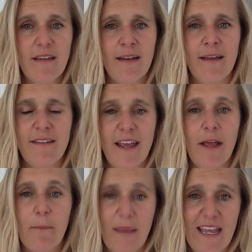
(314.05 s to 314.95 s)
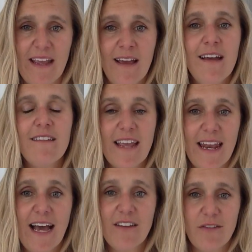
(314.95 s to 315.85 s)
and it had taken me to get
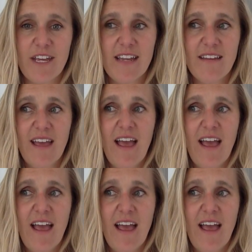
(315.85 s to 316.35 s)
out of it,